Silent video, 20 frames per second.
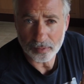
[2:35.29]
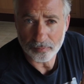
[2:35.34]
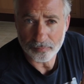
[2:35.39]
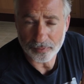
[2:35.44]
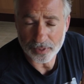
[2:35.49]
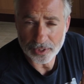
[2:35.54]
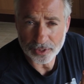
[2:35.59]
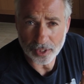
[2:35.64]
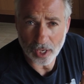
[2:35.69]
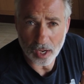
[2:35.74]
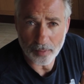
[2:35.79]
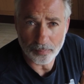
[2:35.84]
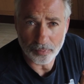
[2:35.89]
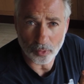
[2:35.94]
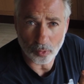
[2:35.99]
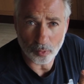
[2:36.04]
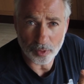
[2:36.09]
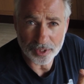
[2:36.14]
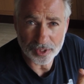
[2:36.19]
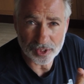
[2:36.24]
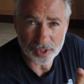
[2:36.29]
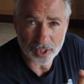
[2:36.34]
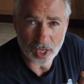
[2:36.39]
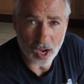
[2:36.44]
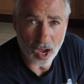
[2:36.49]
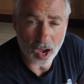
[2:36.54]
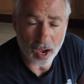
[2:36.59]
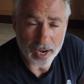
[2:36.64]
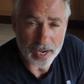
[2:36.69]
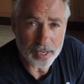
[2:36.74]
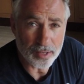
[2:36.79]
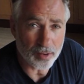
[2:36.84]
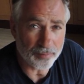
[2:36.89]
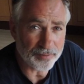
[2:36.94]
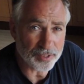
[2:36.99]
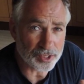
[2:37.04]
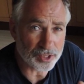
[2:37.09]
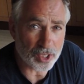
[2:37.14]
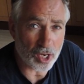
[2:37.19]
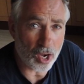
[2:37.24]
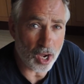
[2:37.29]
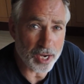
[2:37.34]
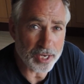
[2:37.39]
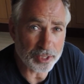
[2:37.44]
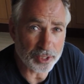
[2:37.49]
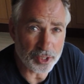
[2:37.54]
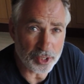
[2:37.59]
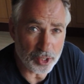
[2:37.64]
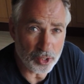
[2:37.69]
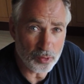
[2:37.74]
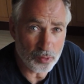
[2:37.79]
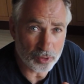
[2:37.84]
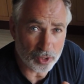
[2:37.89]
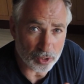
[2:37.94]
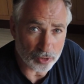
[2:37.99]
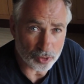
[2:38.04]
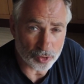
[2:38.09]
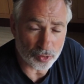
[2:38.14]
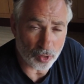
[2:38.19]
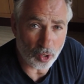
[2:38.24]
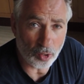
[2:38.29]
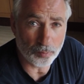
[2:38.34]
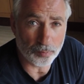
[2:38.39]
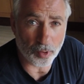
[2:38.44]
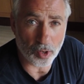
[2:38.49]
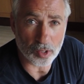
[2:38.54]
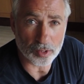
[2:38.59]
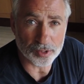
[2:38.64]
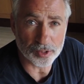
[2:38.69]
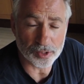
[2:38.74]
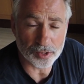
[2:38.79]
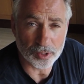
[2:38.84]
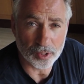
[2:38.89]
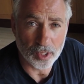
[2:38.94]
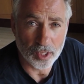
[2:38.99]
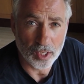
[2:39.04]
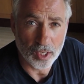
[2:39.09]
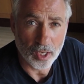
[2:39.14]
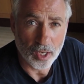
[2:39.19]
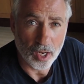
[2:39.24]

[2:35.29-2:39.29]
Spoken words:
for example with Sky, you have a Sky Q control box,